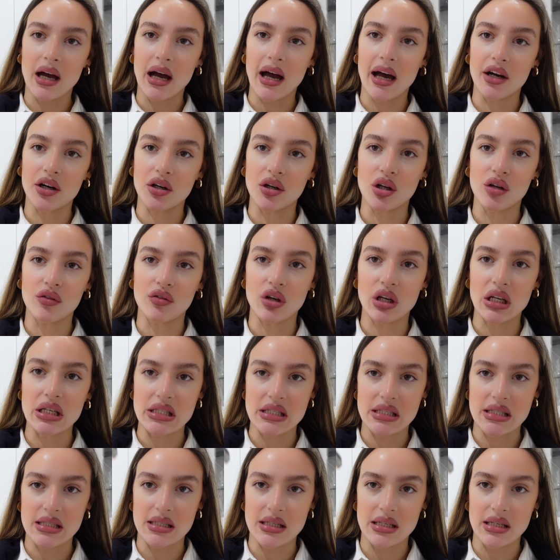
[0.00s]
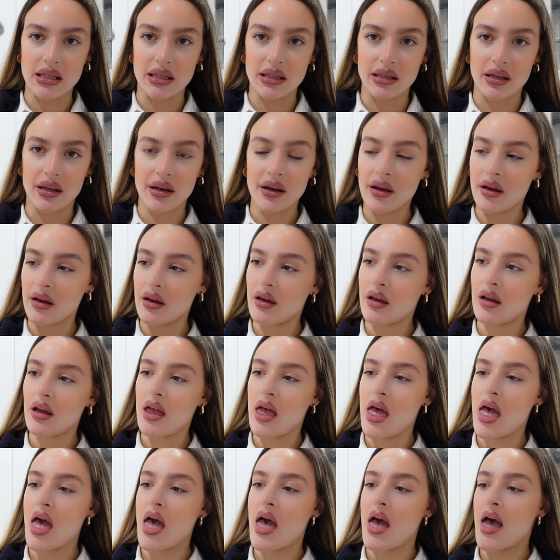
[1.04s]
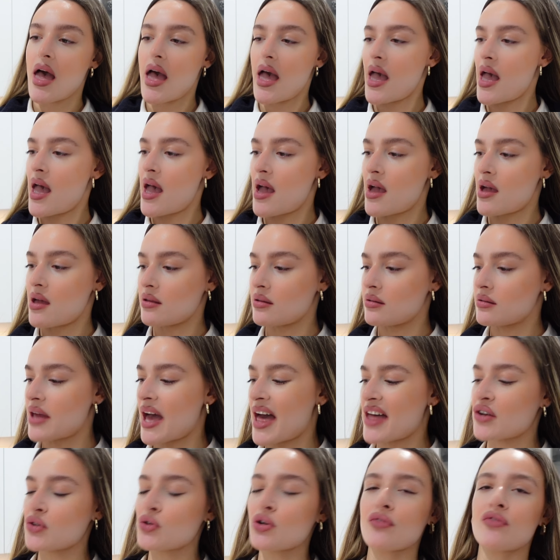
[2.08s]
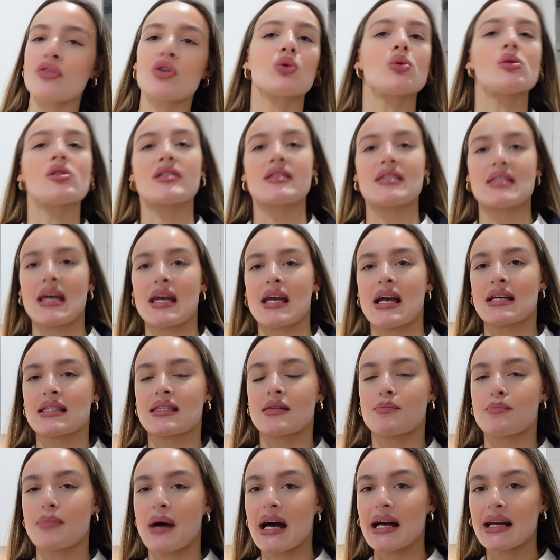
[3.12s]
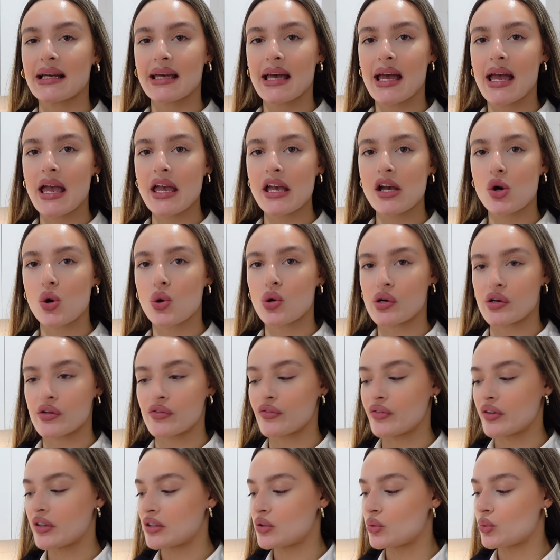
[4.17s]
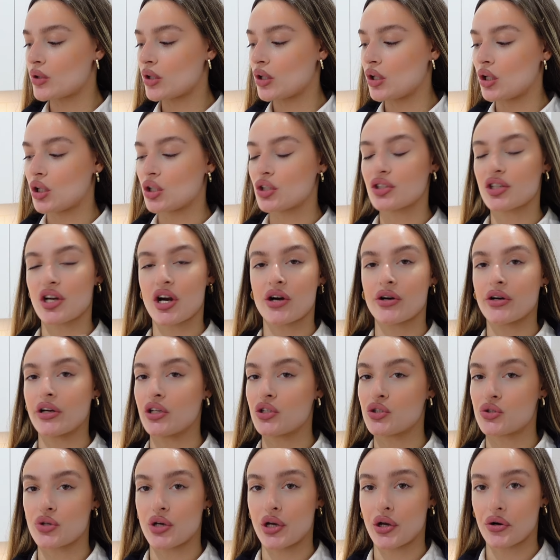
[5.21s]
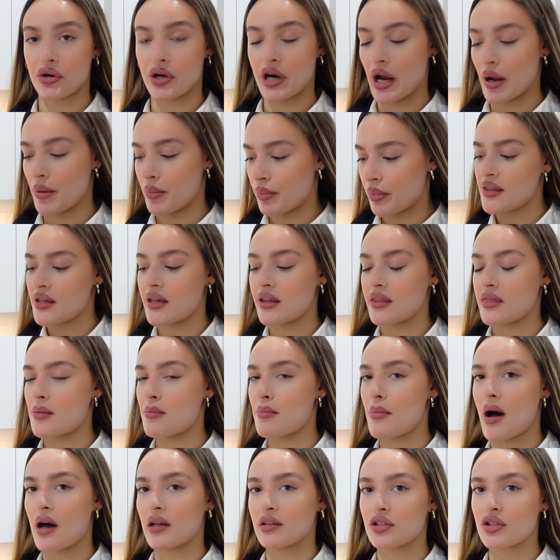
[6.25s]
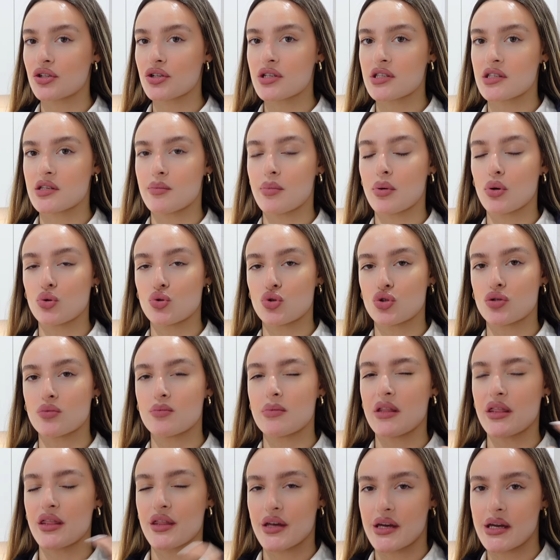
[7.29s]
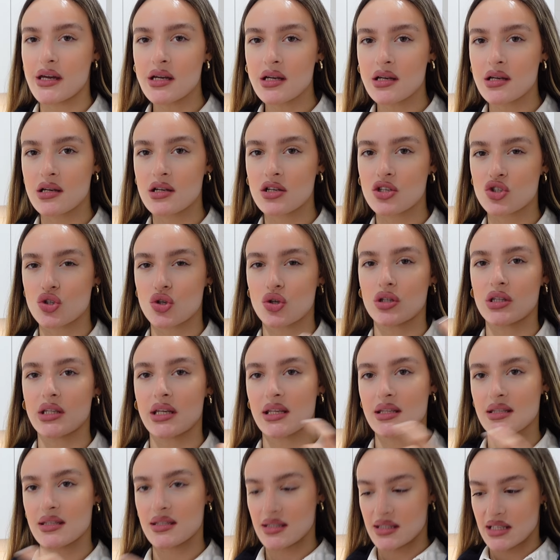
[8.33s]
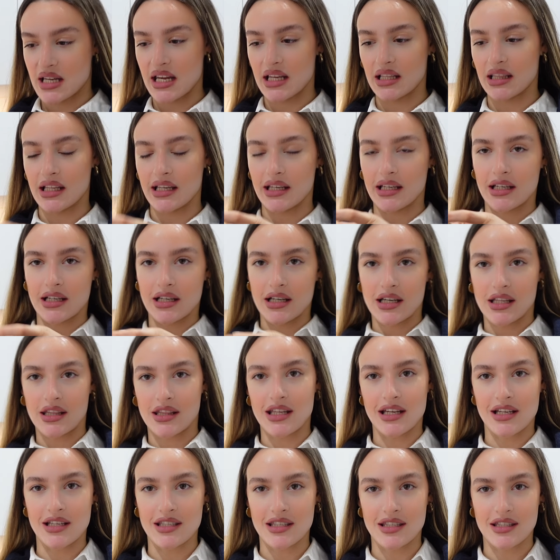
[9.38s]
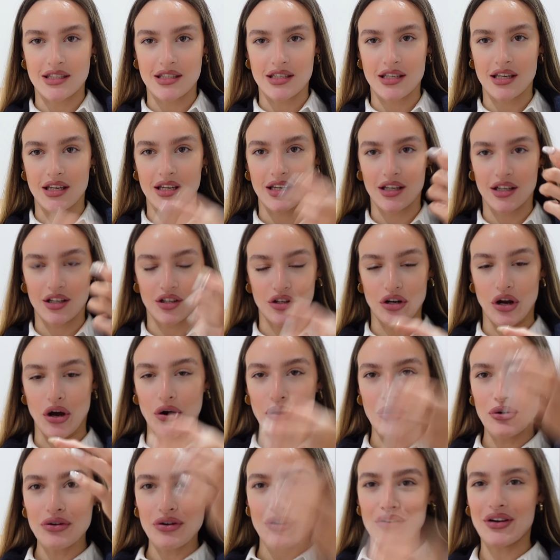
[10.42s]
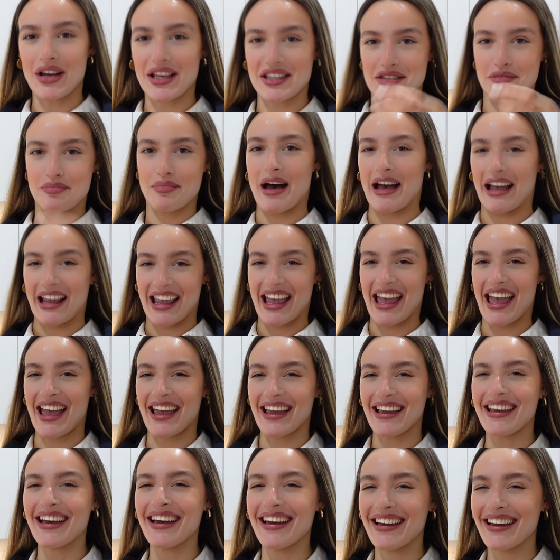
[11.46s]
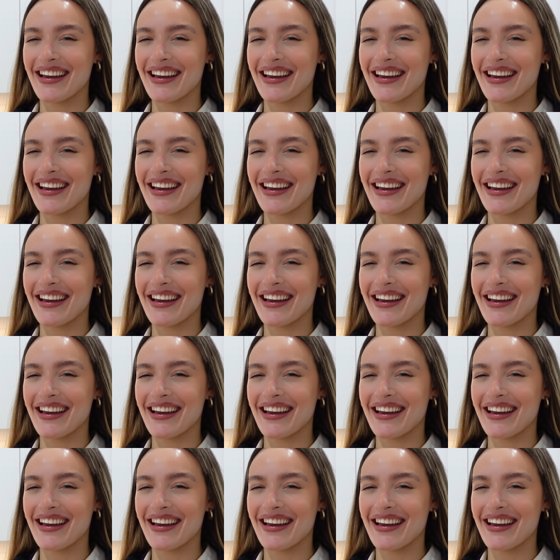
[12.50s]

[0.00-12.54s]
I don't know if you can see it. And I don't know if it will stay as a pancake or if it will turn into a crepe. I think the butter is supposed to be thick, so it can stay like this, you know, as a pancake.